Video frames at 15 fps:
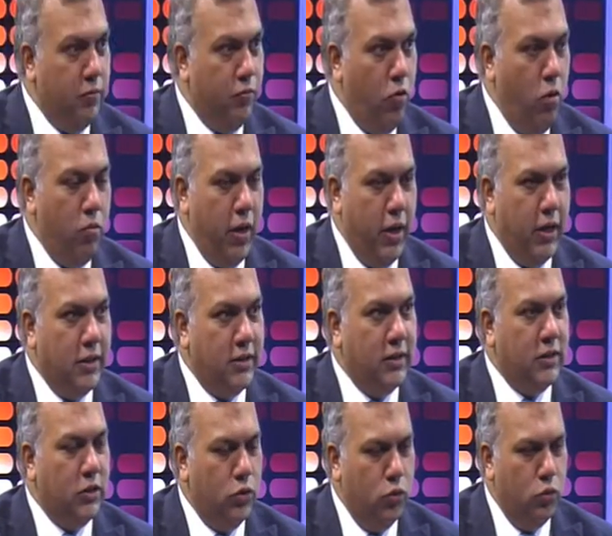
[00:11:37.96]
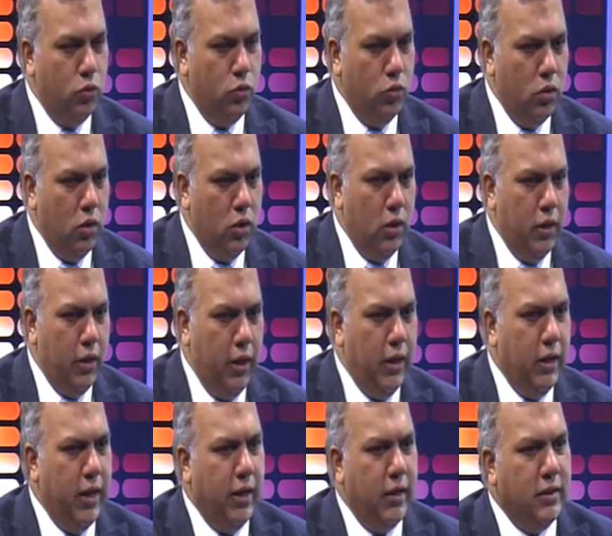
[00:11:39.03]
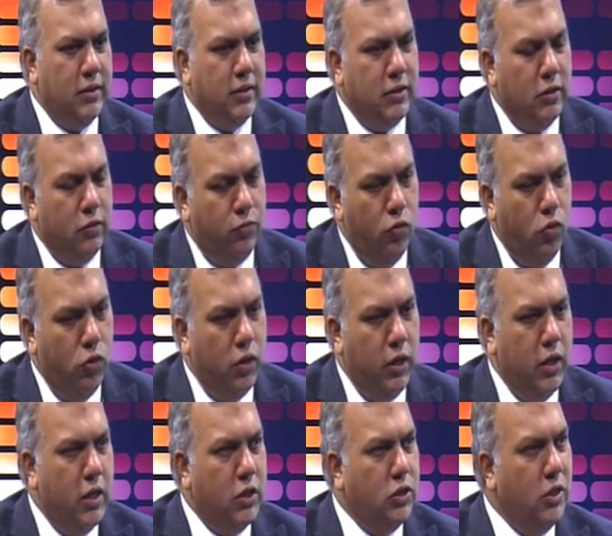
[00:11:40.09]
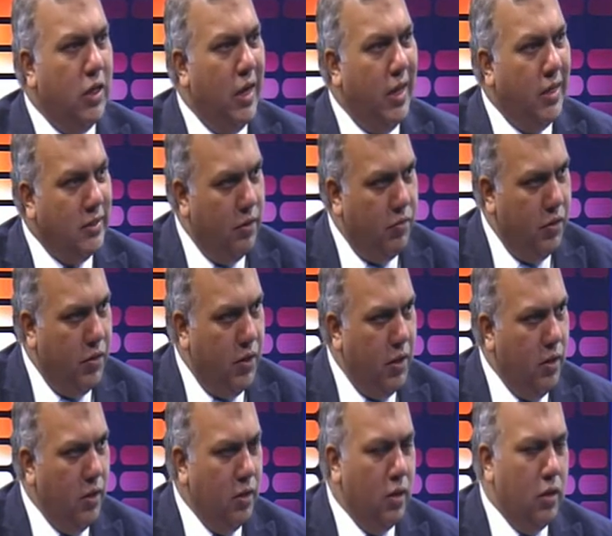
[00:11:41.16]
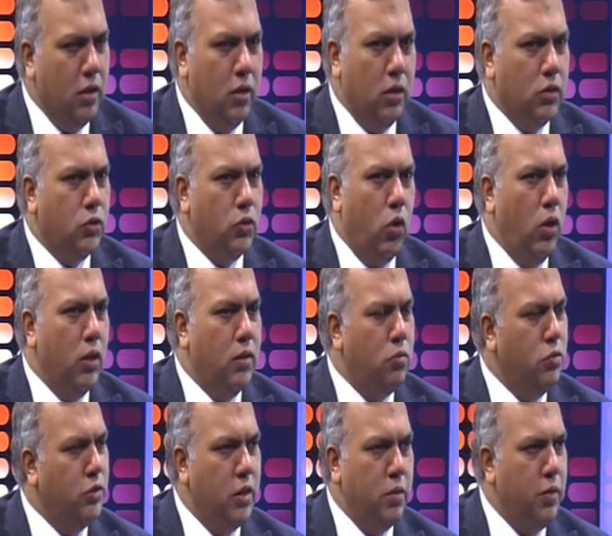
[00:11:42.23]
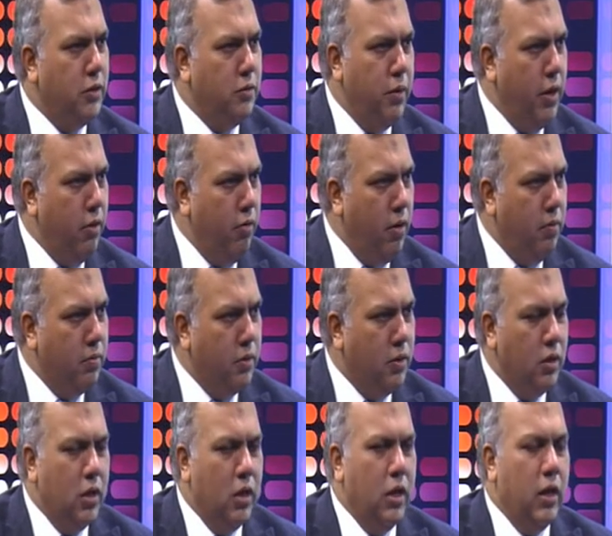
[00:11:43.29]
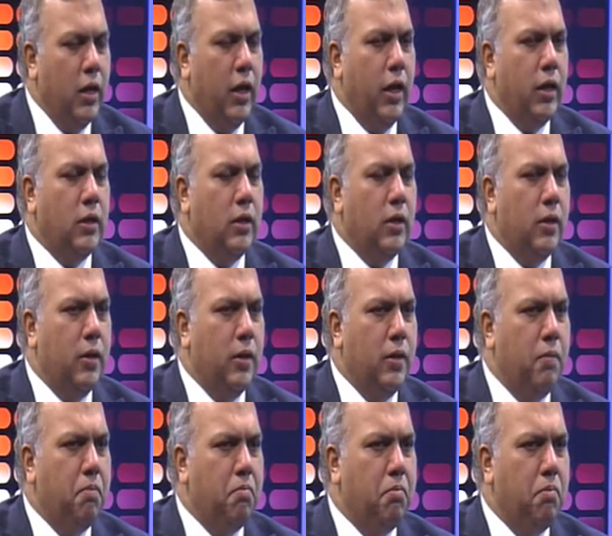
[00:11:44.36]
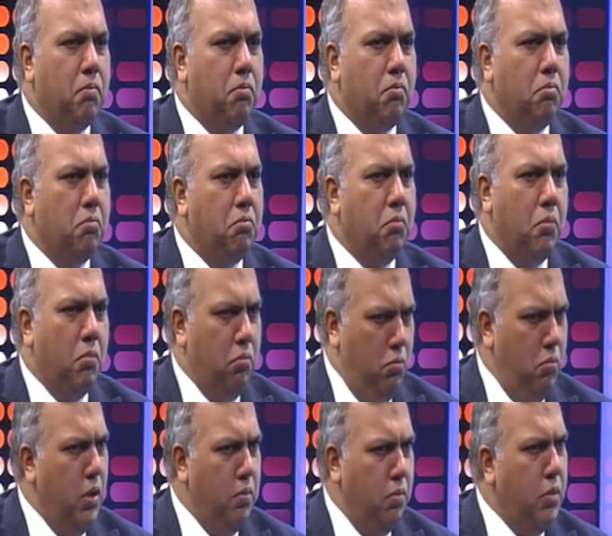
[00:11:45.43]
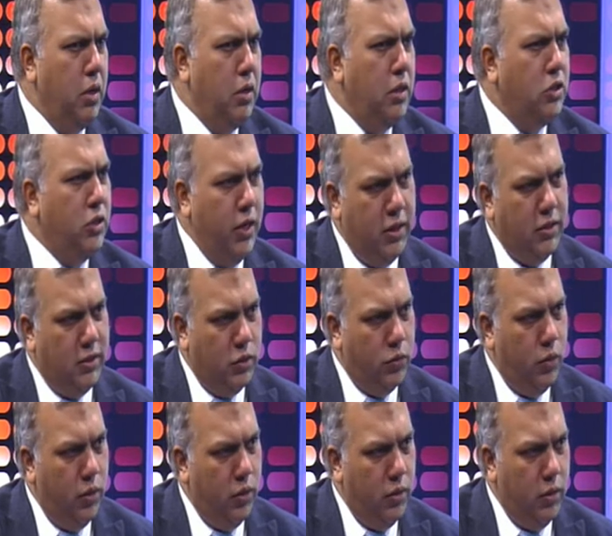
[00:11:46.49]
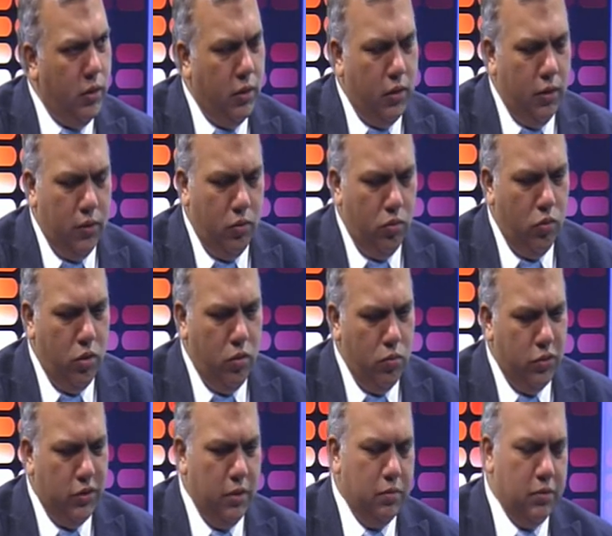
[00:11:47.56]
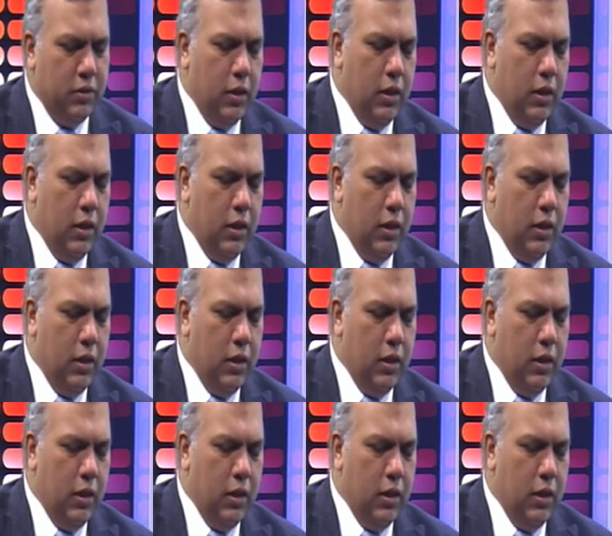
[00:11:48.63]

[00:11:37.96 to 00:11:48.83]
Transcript: from 1962, in 1964 they nationalized everything, so all the Muslim has bankrupt, and uh, ma many Chinese as well, uh, not only Muslims.